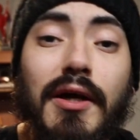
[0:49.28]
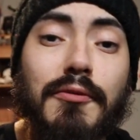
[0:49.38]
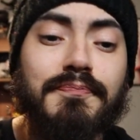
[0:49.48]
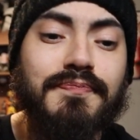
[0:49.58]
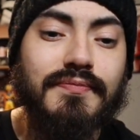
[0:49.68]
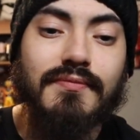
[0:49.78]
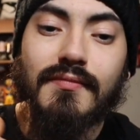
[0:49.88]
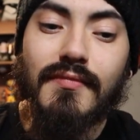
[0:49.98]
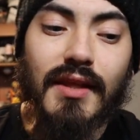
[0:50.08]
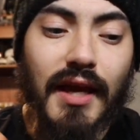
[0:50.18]
Now,
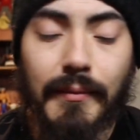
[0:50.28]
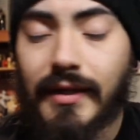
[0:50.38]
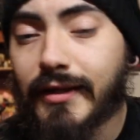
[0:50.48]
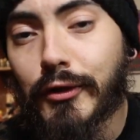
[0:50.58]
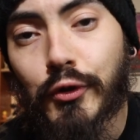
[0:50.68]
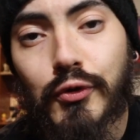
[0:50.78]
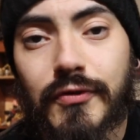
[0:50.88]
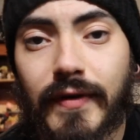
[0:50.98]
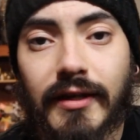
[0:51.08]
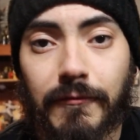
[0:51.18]
I'm not a huge
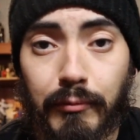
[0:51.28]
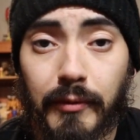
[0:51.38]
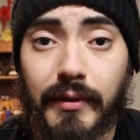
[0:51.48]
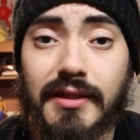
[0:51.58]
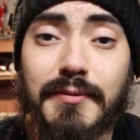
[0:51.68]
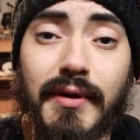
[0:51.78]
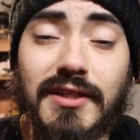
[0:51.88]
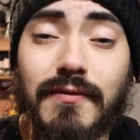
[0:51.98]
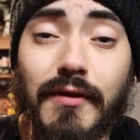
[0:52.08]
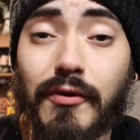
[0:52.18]
fan of pumpkin
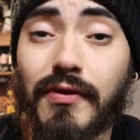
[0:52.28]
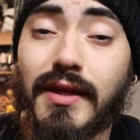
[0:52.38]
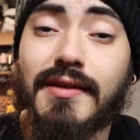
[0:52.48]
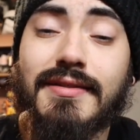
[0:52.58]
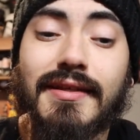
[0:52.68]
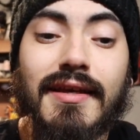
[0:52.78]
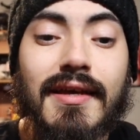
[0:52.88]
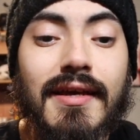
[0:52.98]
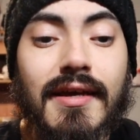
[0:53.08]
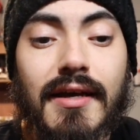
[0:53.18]
spice flavored things,
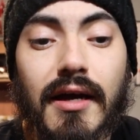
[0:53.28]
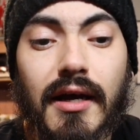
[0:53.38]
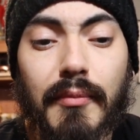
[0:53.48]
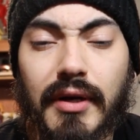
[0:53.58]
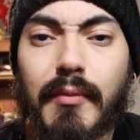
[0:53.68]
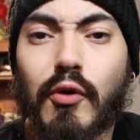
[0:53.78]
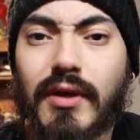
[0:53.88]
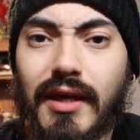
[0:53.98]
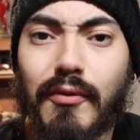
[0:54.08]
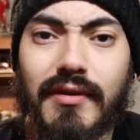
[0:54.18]
but I'm
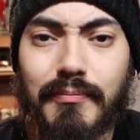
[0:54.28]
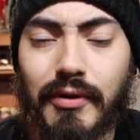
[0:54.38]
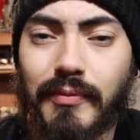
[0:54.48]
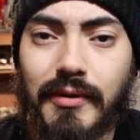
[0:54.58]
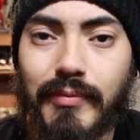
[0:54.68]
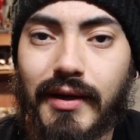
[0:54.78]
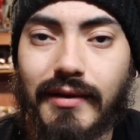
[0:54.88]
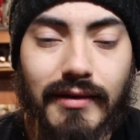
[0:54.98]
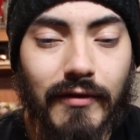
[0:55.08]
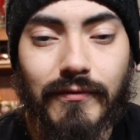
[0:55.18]
okay with pumpkin
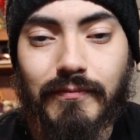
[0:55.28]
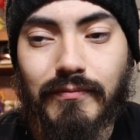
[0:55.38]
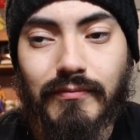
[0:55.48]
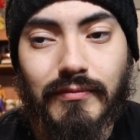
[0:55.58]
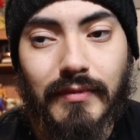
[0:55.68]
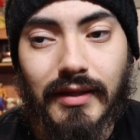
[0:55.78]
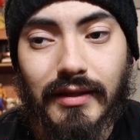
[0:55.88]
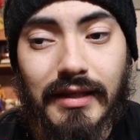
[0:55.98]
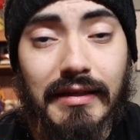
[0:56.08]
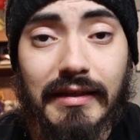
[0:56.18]
pie. I've
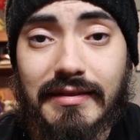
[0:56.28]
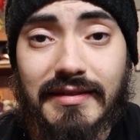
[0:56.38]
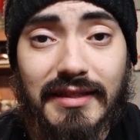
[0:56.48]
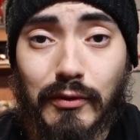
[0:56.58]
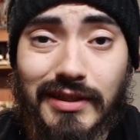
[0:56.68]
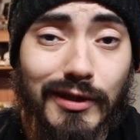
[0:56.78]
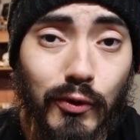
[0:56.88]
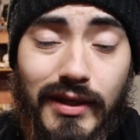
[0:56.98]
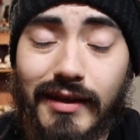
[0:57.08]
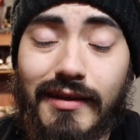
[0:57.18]
eaten it since I was a little
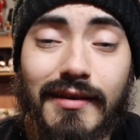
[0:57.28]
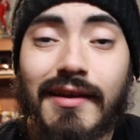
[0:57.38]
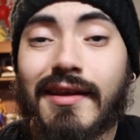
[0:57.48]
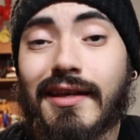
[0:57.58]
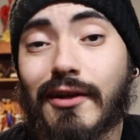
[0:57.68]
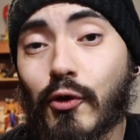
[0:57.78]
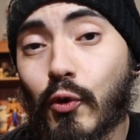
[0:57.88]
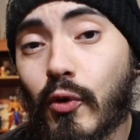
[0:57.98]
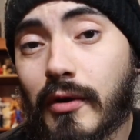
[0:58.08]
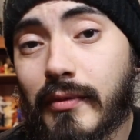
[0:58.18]
kid. It
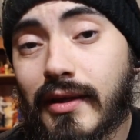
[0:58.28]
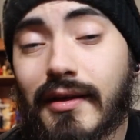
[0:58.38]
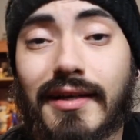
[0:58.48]
grew on me.